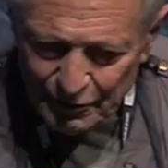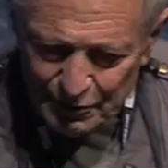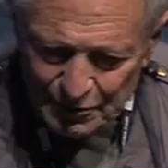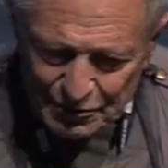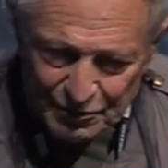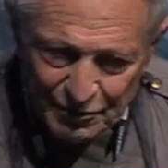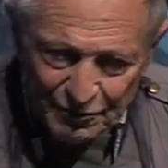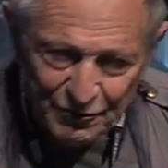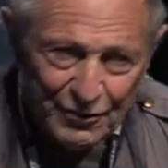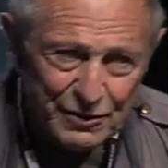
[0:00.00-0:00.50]
was
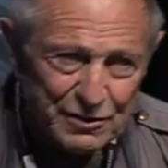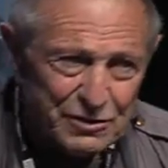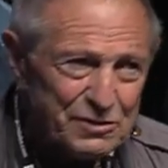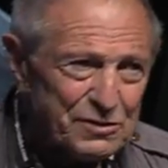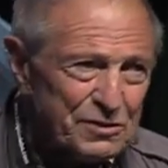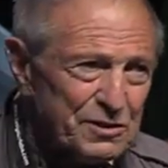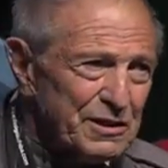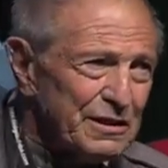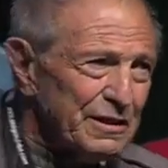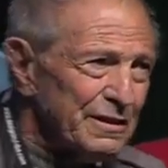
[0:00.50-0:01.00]
the
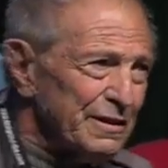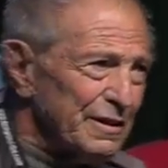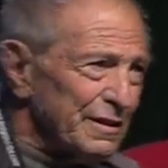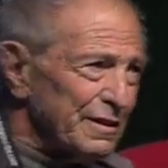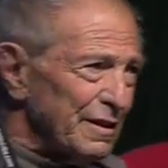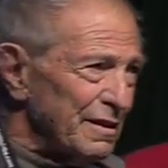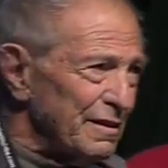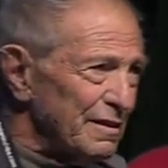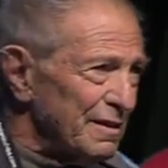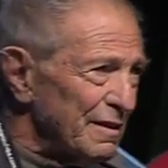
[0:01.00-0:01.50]
first
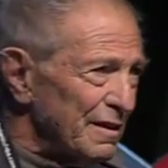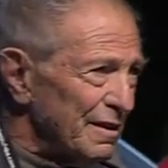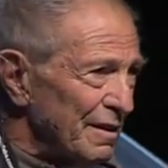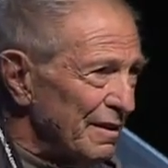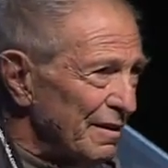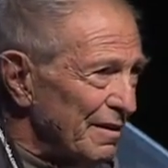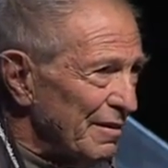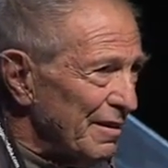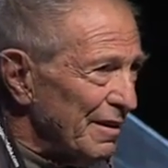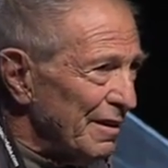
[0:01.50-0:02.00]
senior
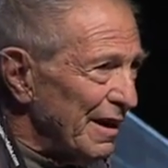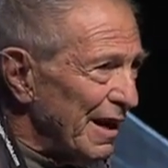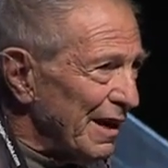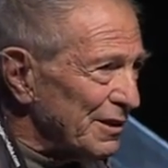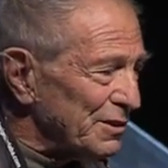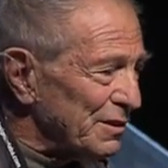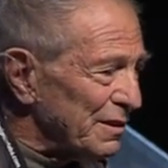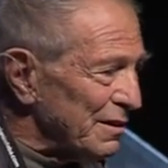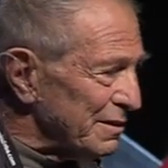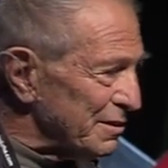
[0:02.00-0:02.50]

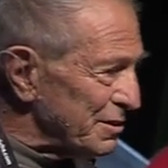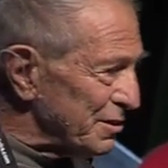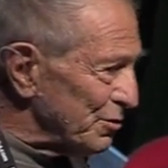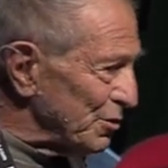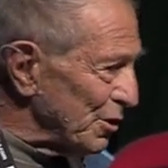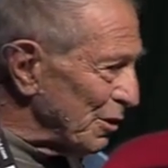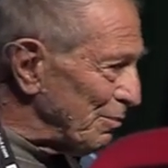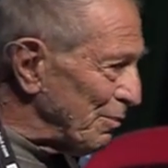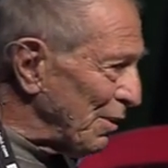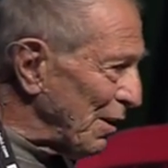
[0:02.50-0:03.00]
nationalist
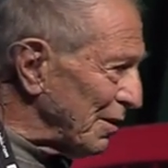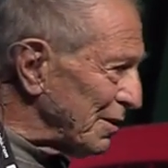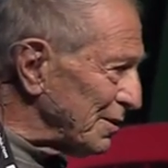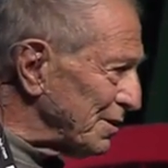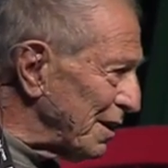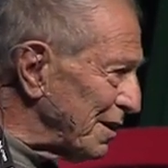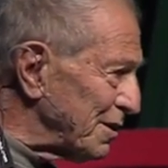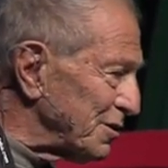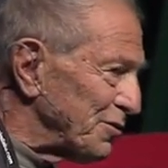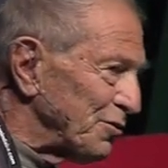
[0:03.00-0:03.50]
to
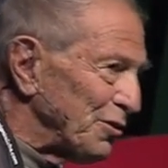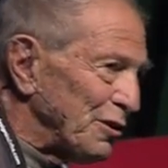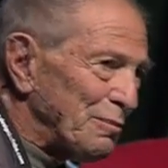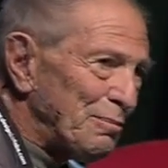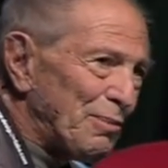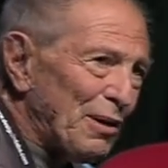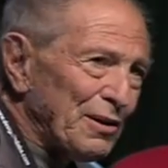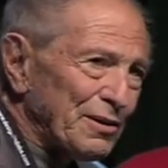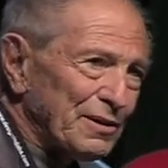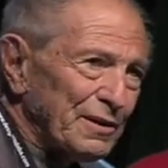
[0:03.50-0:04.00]
apologize for
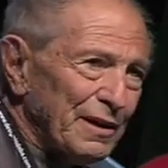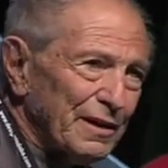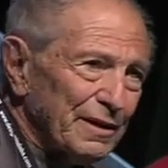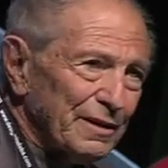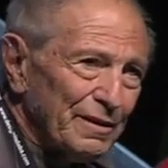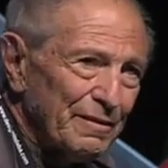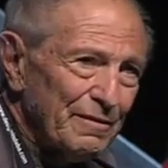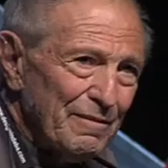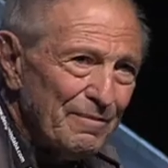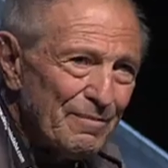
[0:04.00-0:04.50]
apartheid
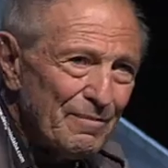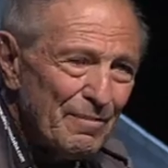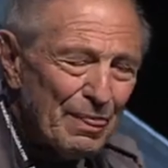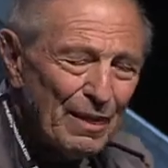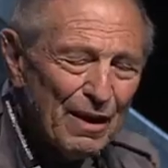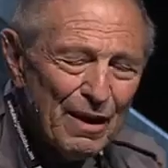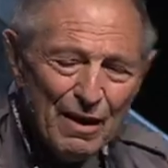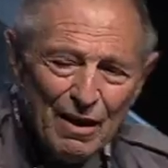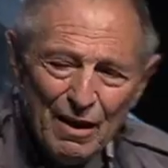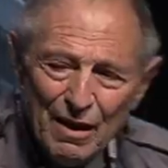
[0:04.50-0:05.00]

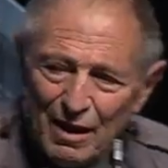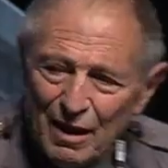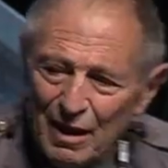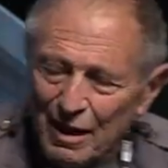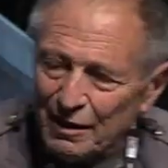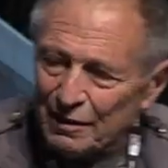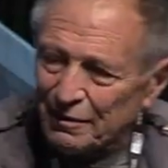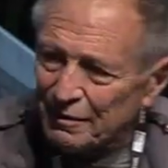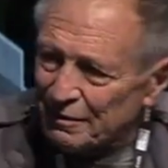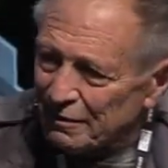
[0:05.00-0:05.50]

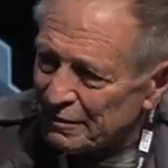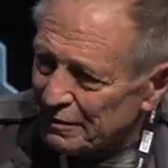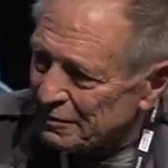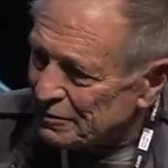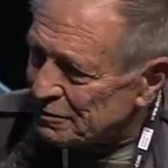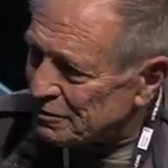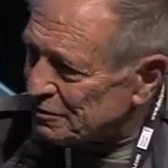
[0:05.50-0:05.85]
and is